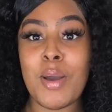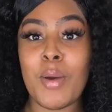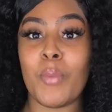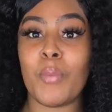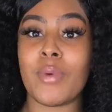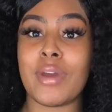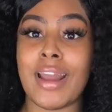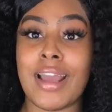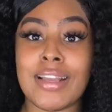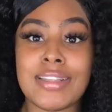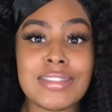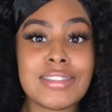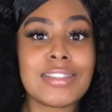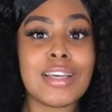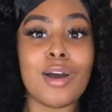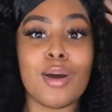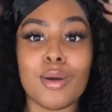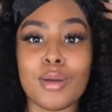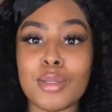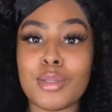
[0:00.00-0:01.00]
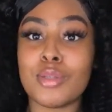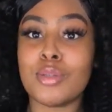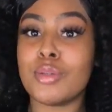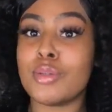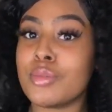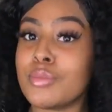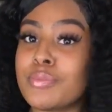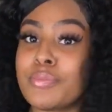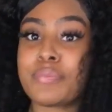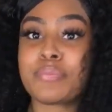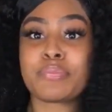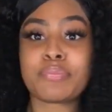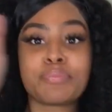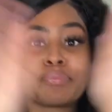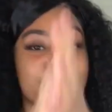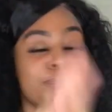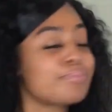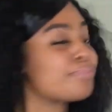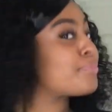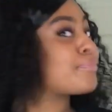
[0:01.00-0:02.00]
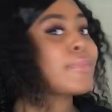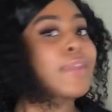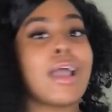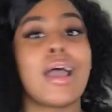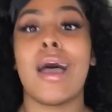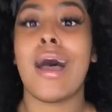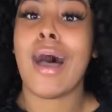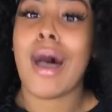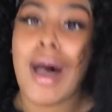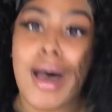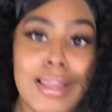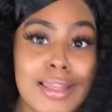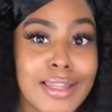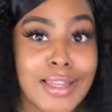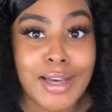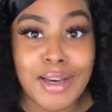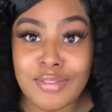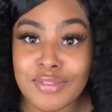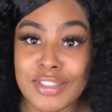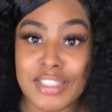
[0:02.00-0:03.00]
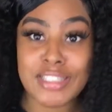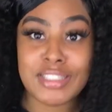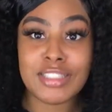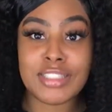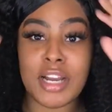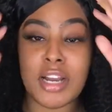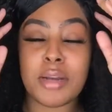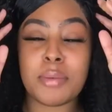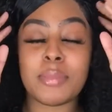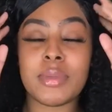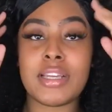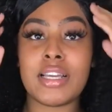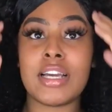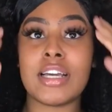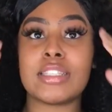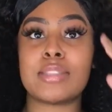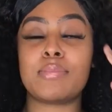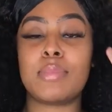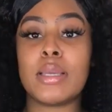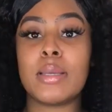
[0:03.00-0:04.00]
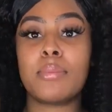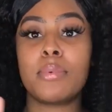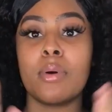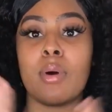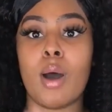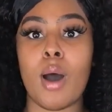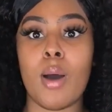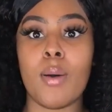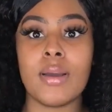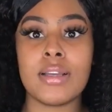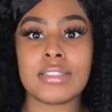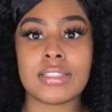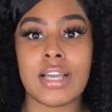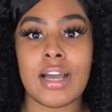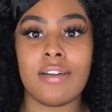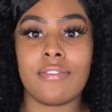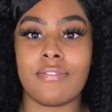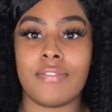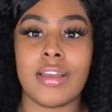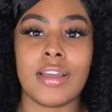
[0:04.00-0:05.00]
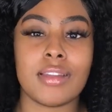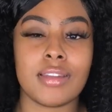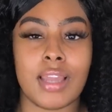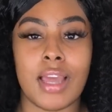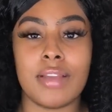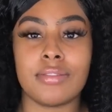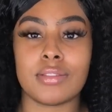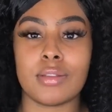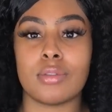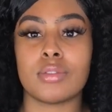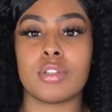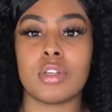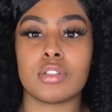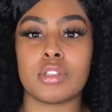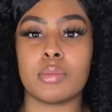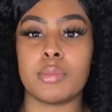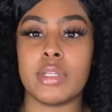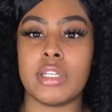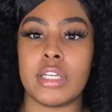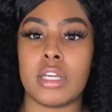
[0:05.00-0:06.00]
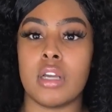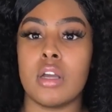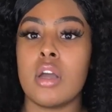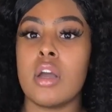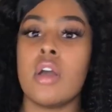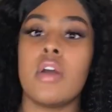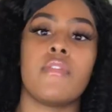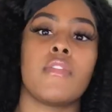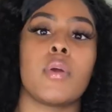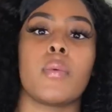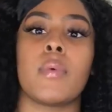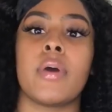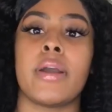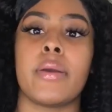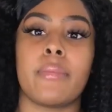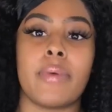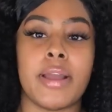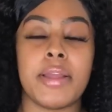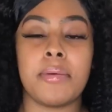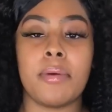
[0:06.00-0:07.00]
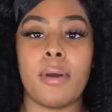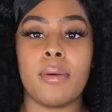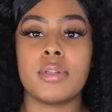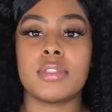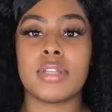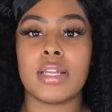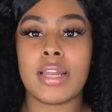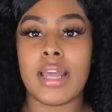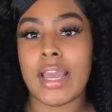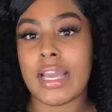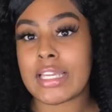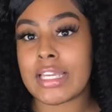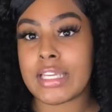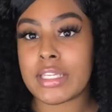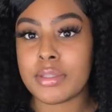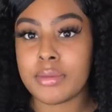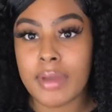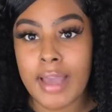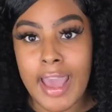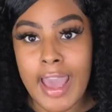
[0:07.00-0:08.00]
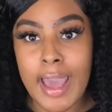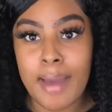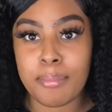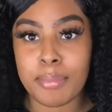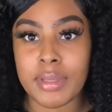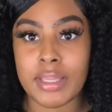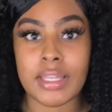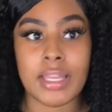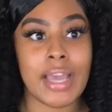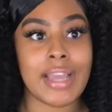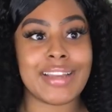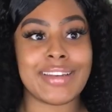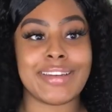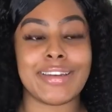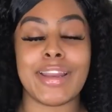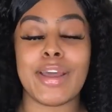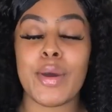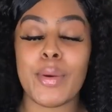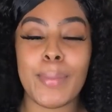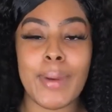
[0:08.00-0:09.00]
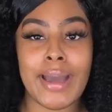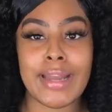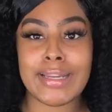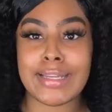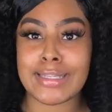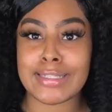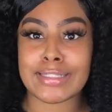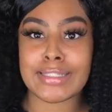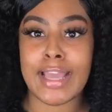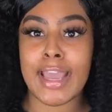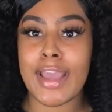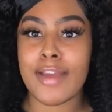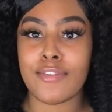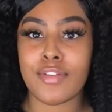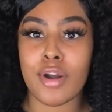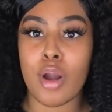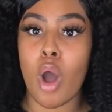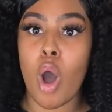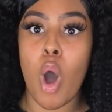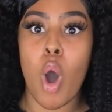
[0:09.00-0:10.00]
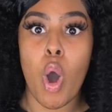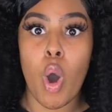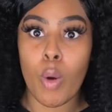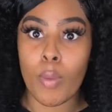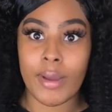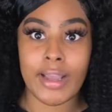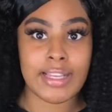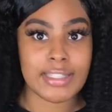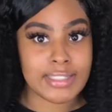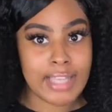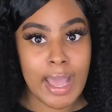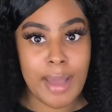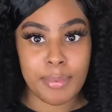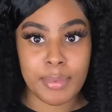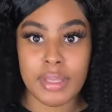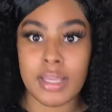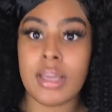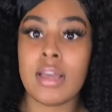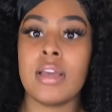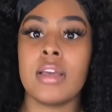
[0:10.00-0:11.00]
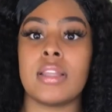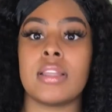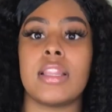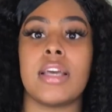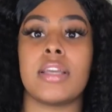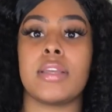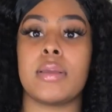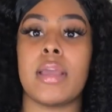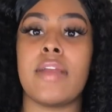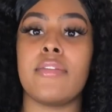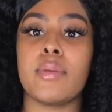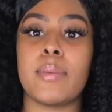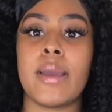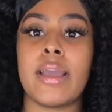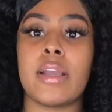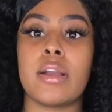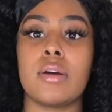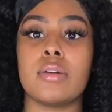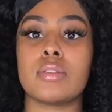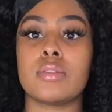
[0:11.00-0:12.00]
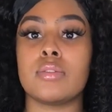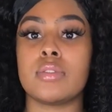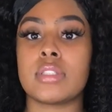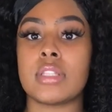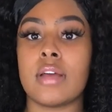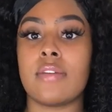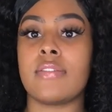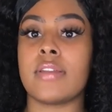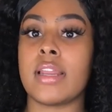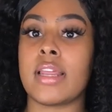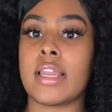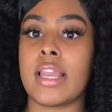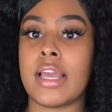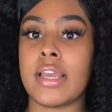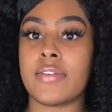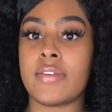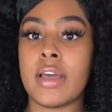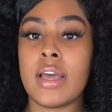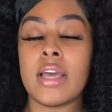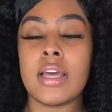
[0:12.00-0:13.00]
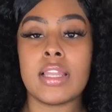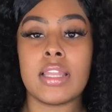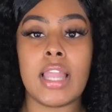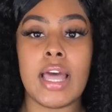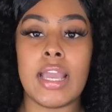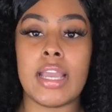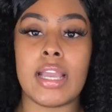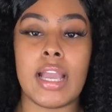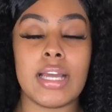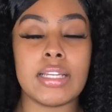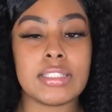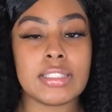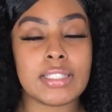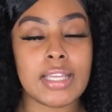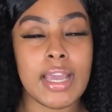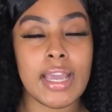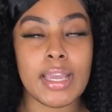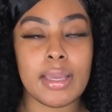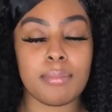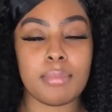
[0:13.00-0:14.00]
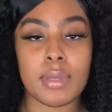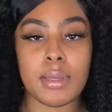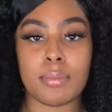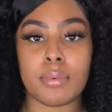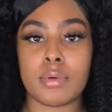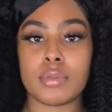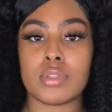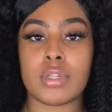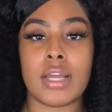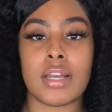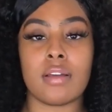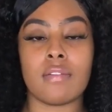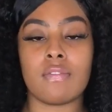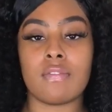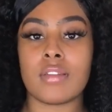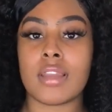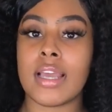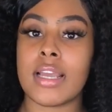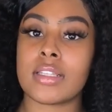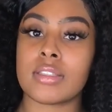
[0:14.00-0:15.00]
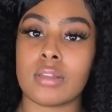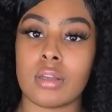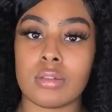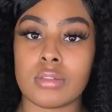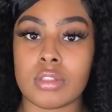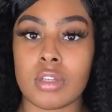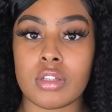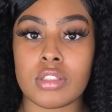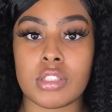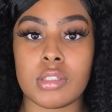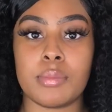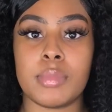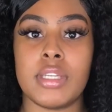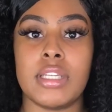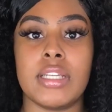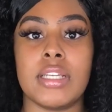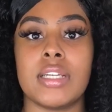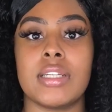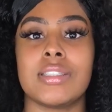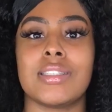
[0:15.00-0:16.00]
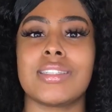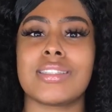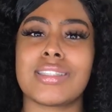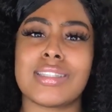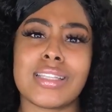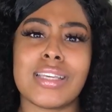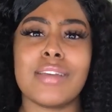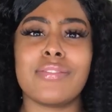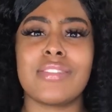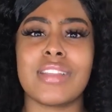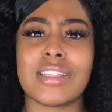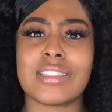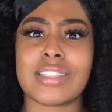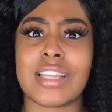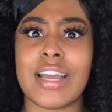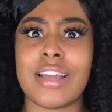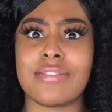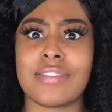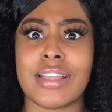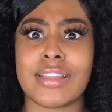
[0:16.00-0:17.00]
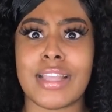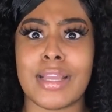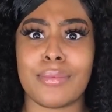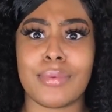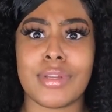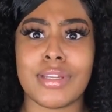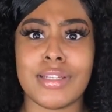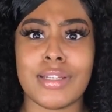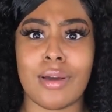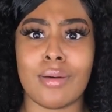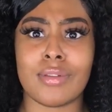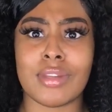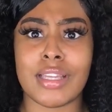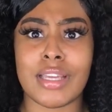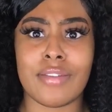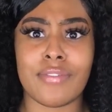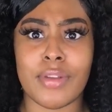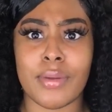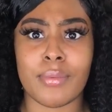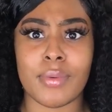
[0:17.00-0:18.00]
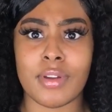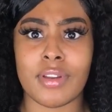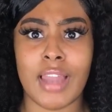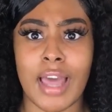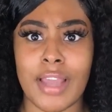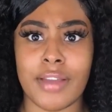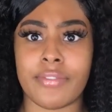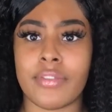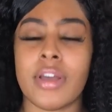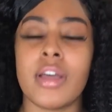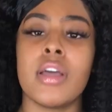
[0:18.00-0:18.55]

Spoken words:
When I tell you, I love this shirt because people always got fake lives on social media. For one, why are you always trying to act like you happy? Like, nobody is ever always happy. Like, everybody goes through stuff in their life. Like, I just hate people trying to flex on social media. Just live this life that they really don't live in real life.